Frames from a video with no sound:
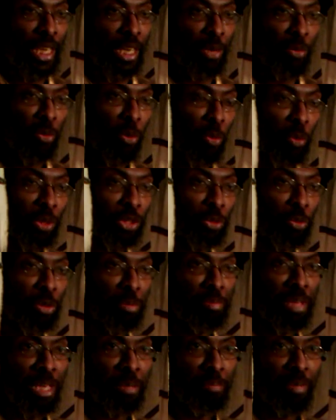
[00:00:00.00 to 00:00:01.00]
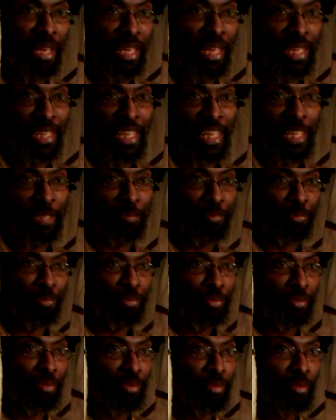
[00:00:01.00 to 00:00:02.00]
What do we mean by that?
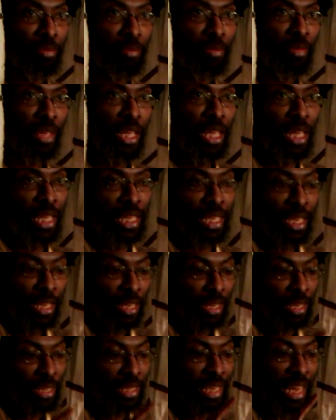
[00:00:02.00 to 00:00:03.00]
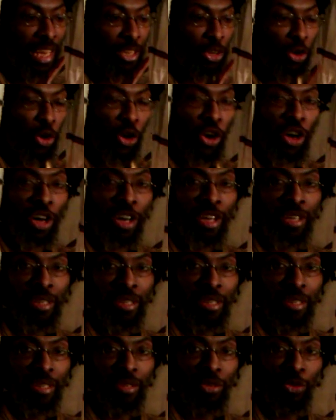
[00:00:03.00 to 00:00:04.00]
Not
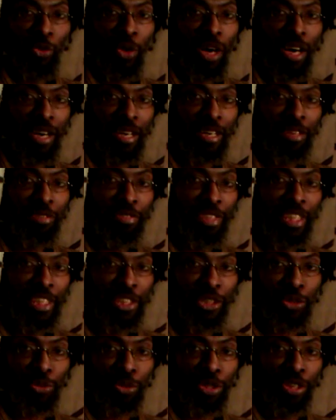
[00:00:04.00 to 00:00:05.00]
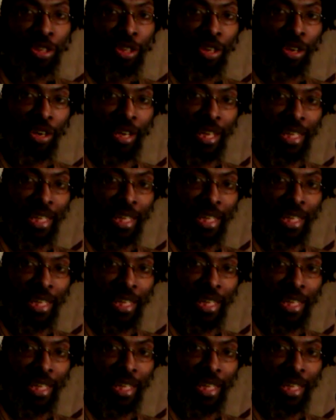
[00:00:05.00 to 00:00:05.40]
all who are of Israel are